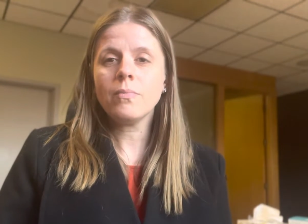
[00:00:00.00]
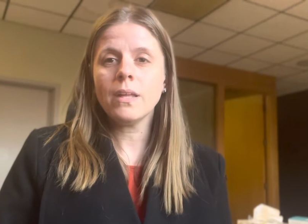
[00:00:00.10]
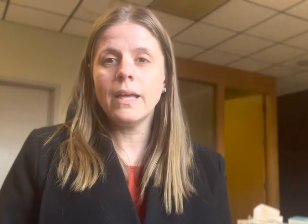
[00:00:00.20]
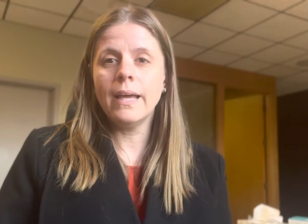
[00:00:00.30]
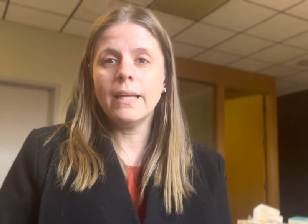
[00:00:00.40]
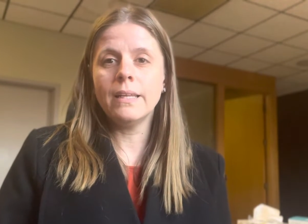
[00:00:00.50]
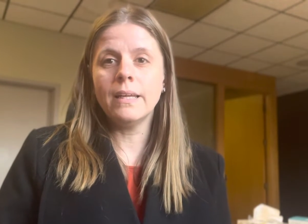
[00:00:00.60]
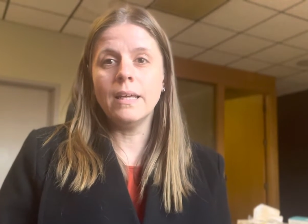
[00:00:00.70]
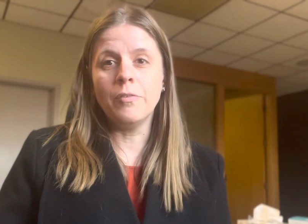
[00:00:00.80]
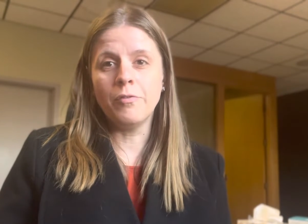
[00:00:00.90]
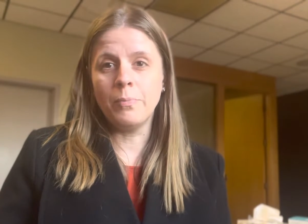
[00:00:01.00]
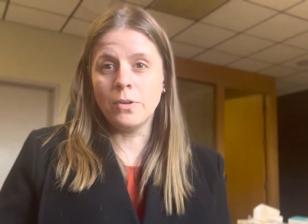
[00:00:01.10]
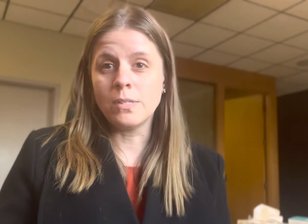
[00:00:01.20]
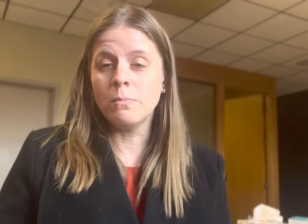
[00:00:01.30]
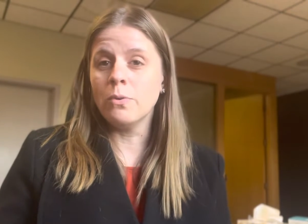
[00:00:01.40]
and, if
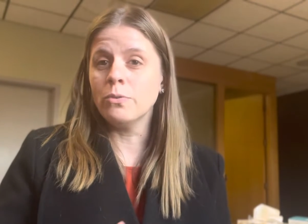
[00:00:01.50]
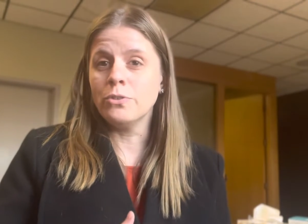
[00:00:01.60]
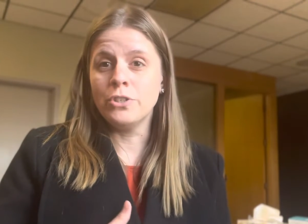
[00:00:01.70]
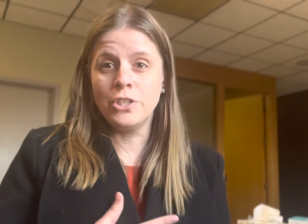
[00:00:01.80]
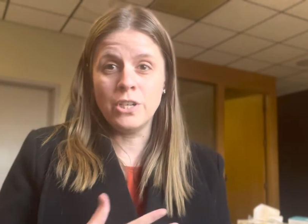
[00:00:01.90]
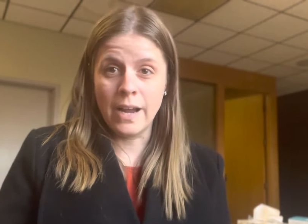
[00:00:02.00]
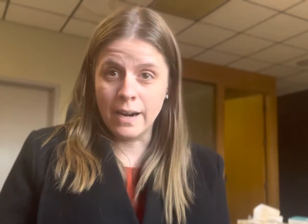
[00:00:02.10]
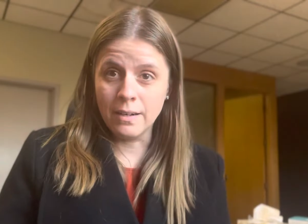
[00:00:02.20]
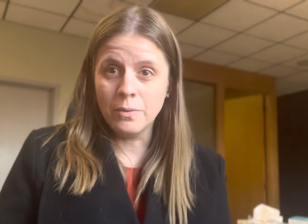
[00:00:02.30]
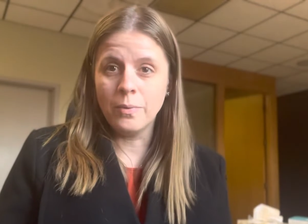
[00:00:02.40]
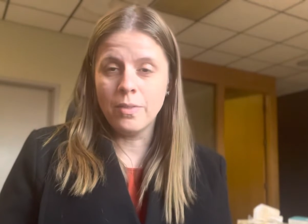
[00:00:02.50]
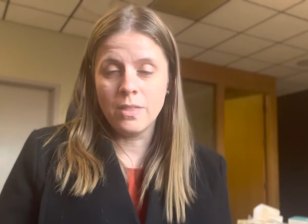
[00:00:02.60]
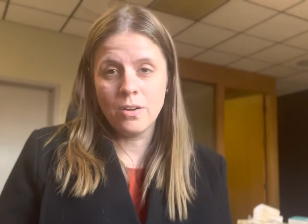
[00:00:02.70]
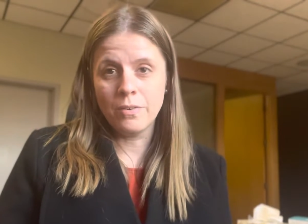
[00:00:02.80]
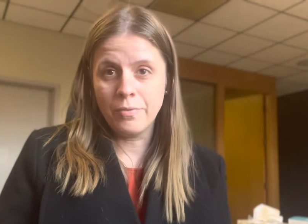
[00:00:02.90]
possible, share with
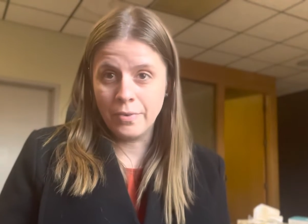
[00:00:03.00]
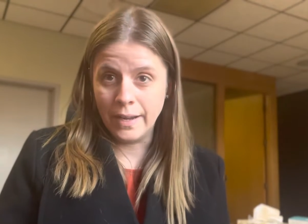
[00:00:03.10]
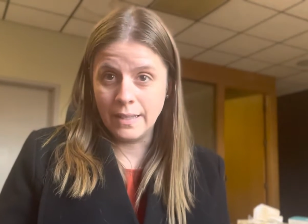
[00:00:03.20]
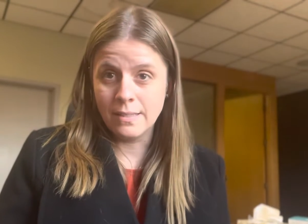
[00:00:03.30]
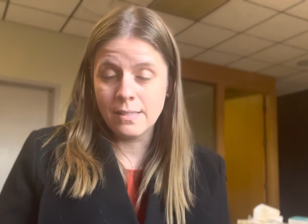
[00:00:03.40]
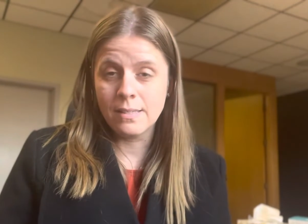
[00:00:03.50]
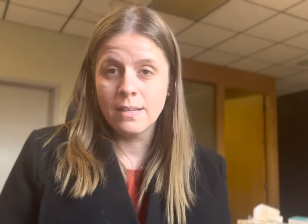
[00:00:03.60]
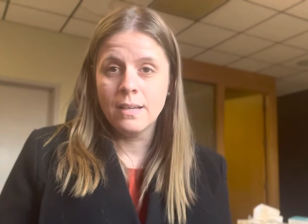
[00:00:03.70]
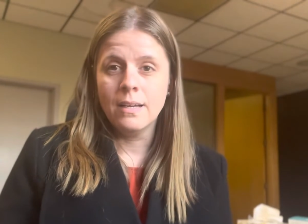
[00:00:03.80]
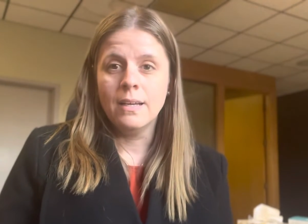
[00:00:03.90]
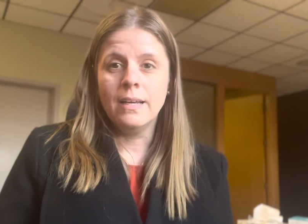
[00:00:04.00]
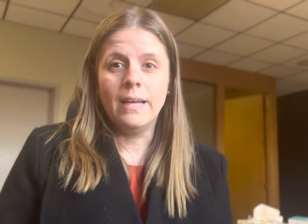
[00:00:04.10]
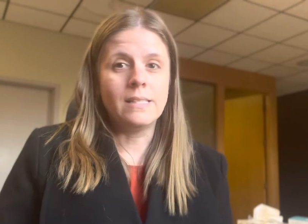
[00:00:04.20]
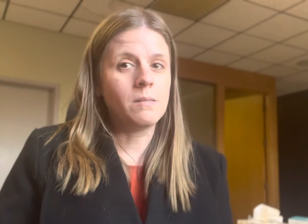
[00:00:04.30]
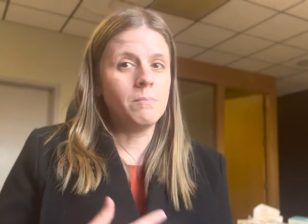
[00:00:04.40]
your friends
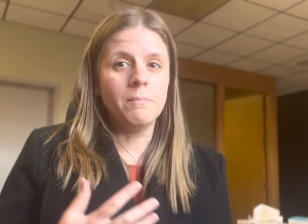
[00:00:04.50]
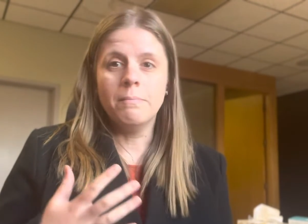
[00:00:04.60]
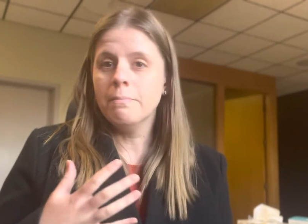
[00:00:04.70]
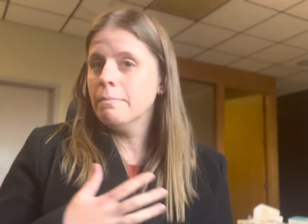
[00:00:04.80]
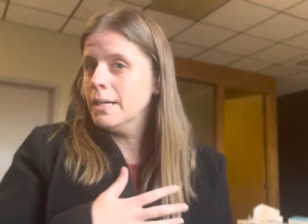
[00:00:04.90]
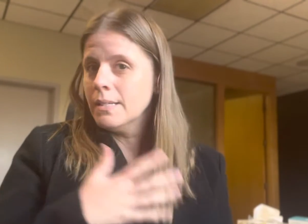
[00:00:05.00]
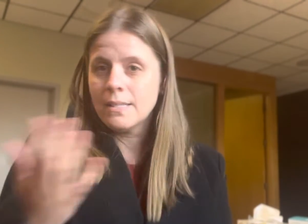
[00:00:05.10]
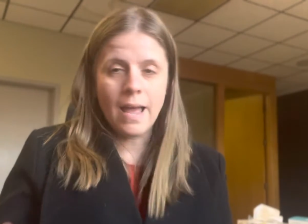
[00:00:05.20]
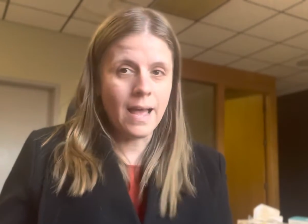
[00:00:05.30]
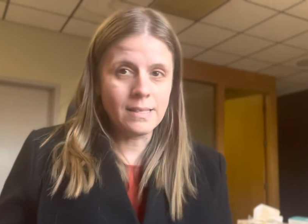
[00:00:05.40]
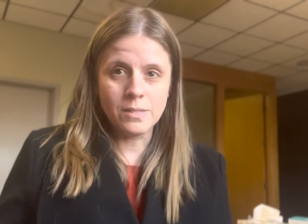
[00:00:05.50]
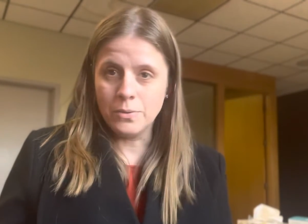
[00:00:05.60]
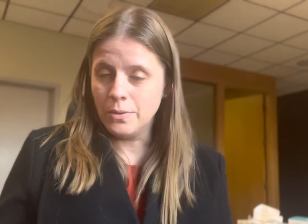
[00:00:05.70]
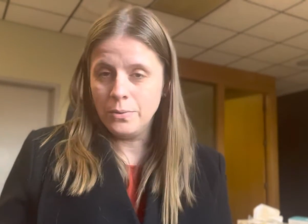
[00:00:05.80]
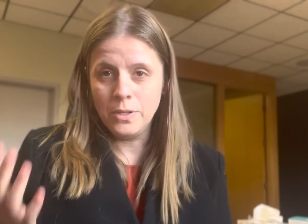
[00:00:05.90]
as much as
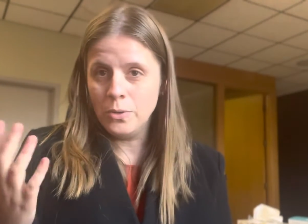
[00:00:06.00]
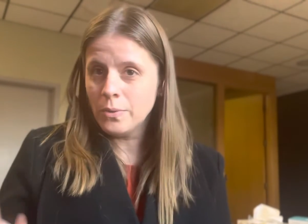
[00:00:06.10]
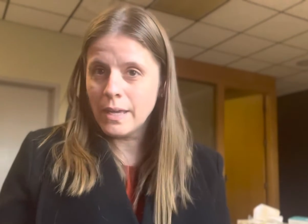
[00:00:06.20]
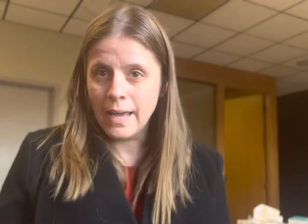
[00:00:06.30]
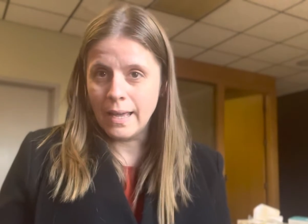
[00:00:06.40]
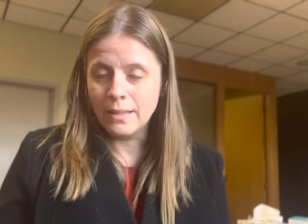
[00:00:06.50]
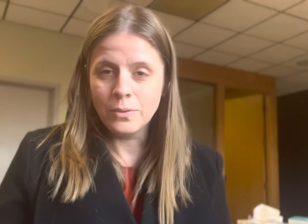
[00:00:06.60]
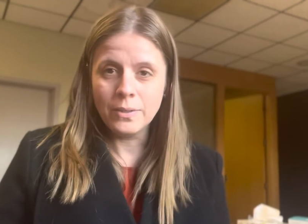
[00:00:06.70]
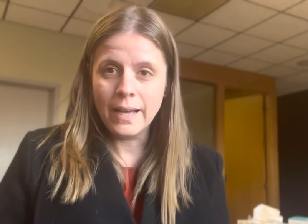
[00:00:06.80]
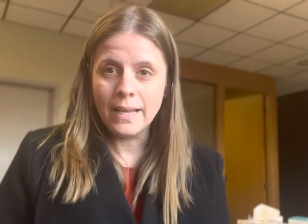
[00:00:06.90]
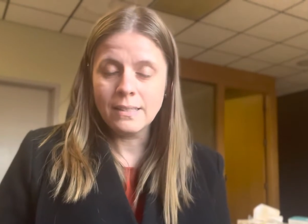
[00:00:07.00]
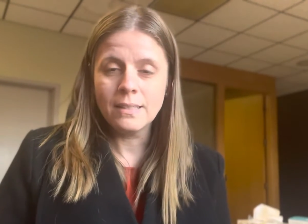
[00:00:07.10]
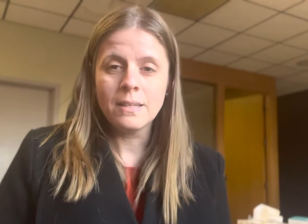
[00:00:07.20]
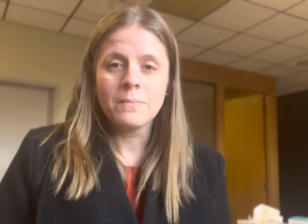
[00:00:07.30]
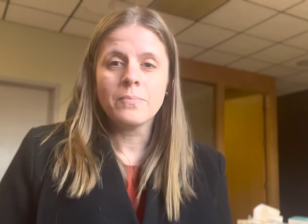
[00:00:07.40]
you can do that,
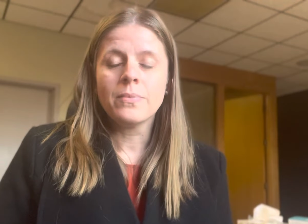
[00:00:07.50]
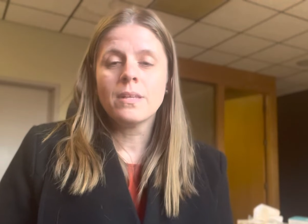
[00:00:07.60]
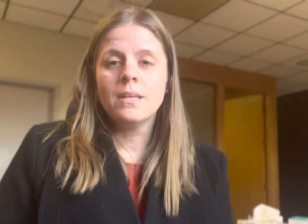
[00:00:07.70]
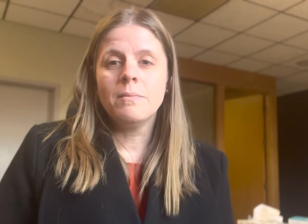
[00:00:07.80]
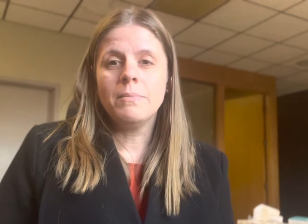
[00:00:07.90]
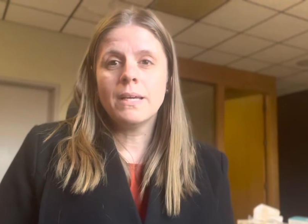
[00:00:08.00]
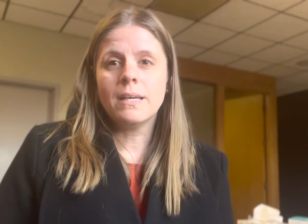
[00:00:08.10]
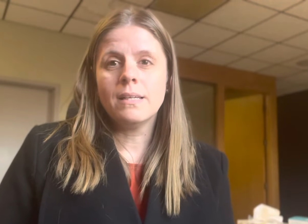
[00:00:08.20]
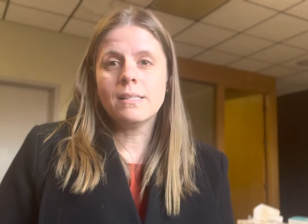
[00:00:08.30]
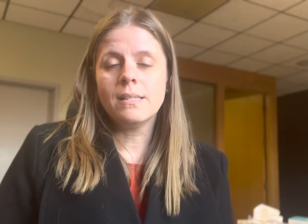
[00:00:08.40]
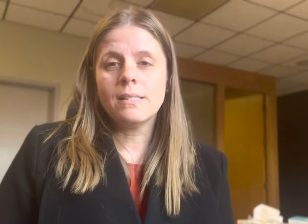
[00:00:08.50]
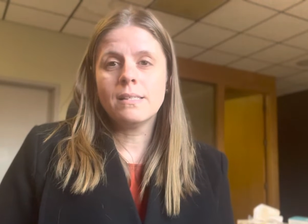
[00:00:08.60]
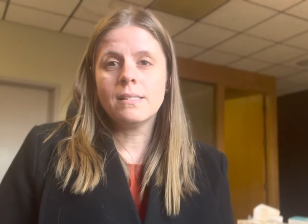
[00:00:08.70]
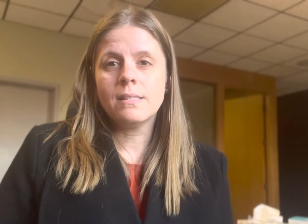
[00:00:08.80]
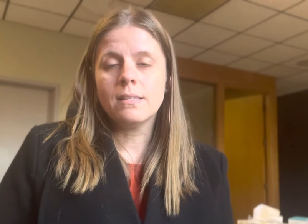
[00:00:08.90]
because
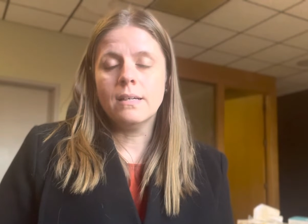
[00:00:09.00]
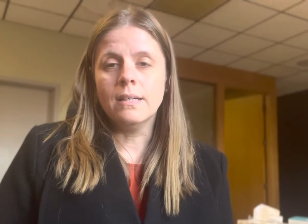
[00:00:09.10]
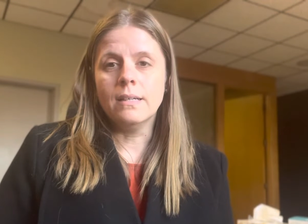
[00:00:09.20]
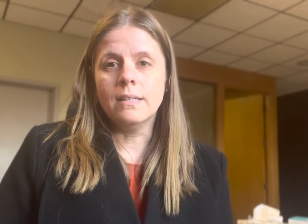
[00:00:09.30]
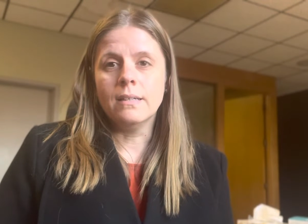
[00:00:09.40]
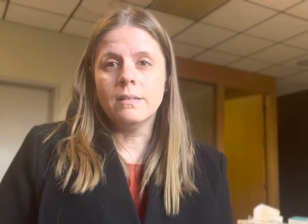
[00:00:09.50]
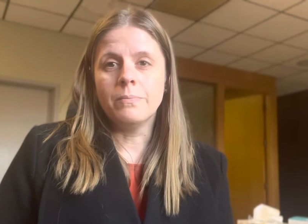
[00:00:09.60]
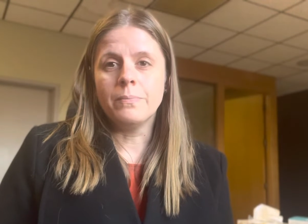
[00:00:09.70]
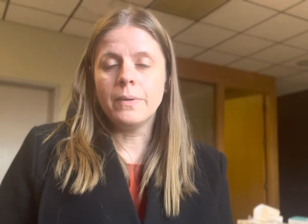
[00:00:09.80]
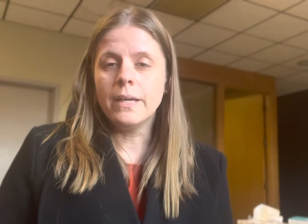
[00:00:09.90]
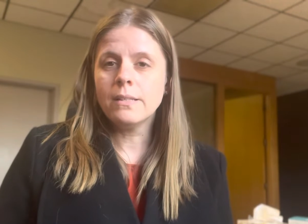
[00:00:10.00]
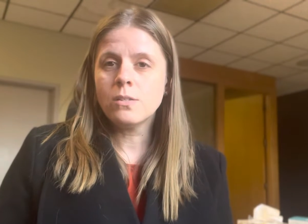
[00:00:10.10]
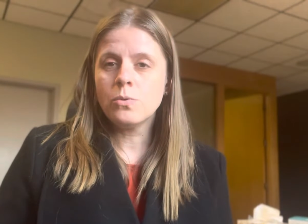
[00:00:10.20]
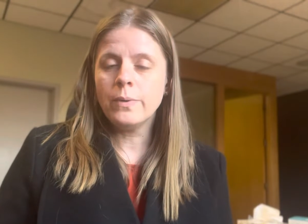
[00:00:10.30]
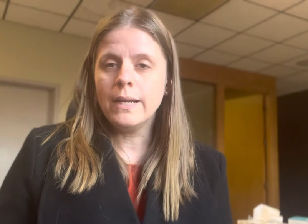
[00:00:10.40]

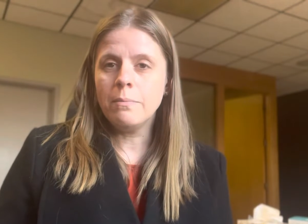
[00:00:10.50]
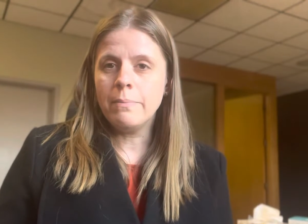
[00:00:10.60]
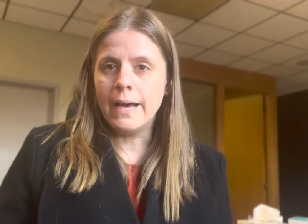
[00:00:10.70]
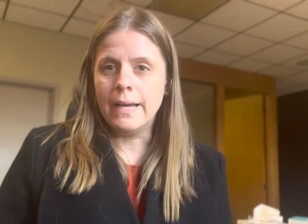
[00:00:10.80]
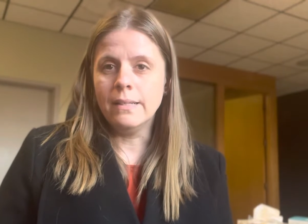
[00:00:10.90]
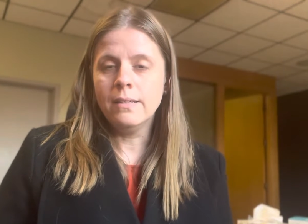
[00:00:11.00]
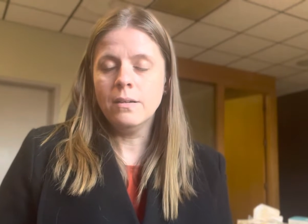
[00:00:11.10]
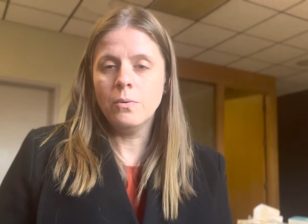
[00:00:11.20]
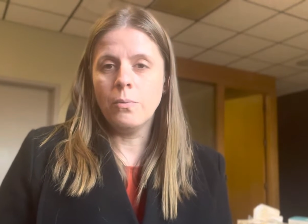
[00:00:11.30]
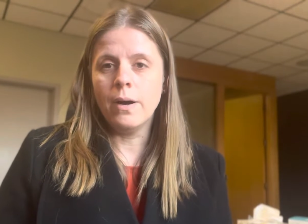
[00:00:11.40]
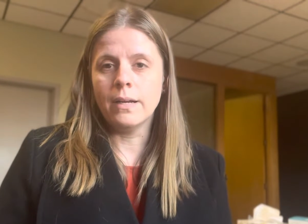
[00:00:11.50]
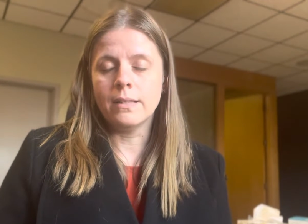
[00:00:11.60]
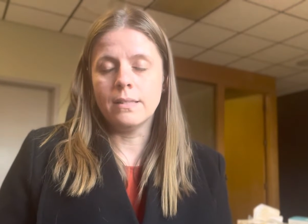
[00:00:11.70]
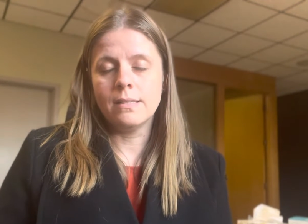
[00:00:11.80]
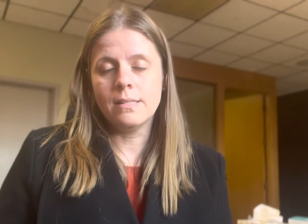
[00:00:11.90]
it's really bad
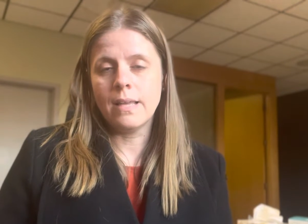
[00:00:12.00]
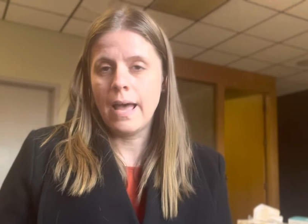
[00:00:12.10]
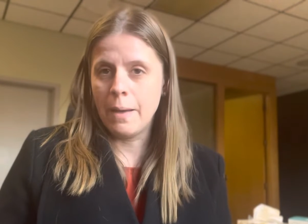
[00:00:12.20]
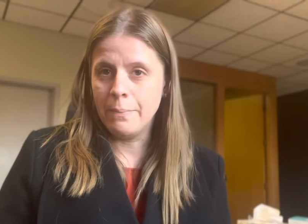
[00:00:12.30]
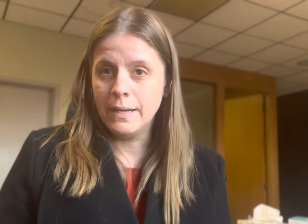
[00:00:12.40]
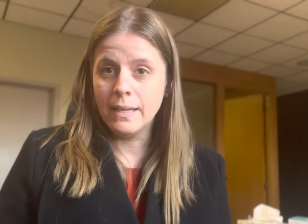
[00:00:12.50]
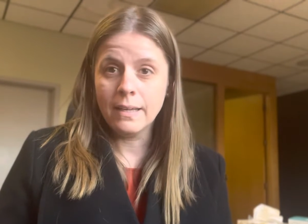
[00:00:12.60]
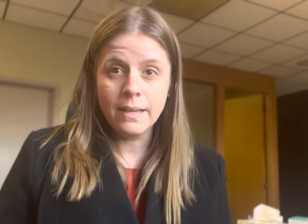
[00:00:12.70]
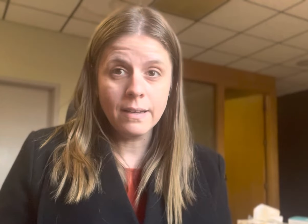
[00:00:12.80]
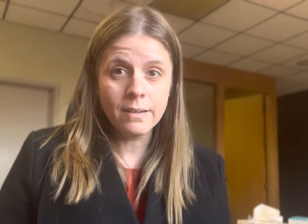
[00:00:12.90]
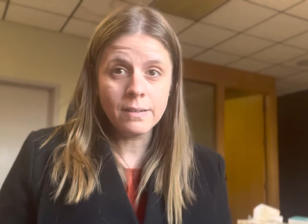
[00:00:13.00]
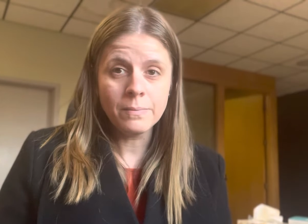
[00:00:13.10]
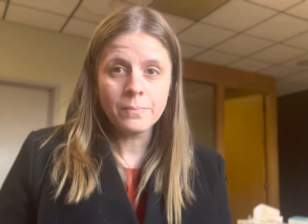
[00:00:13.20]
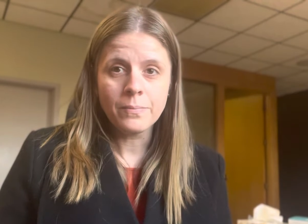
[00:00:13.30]
what's happening here,